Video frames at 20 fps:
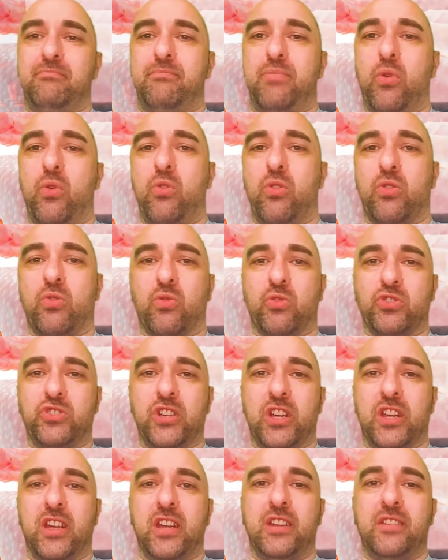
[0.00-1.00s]
Pork or
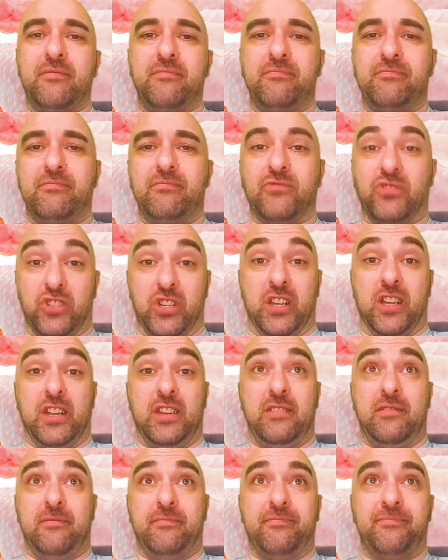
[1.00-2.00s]
chicken?
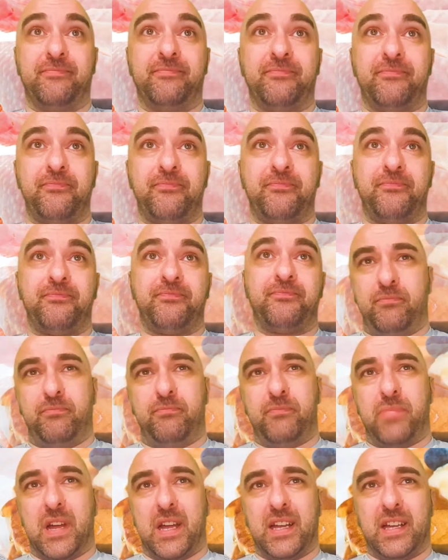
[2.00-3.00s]
Chicken.
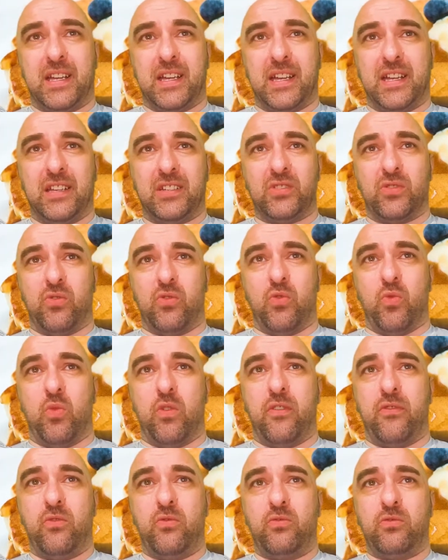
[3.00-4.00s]
Pancakes or
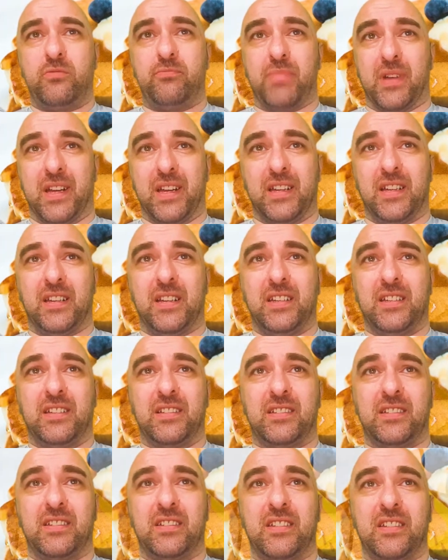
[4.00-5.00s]
waffles?
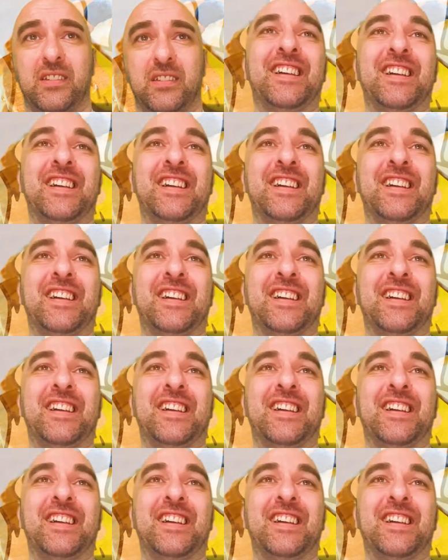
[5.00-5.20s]
Pancakes.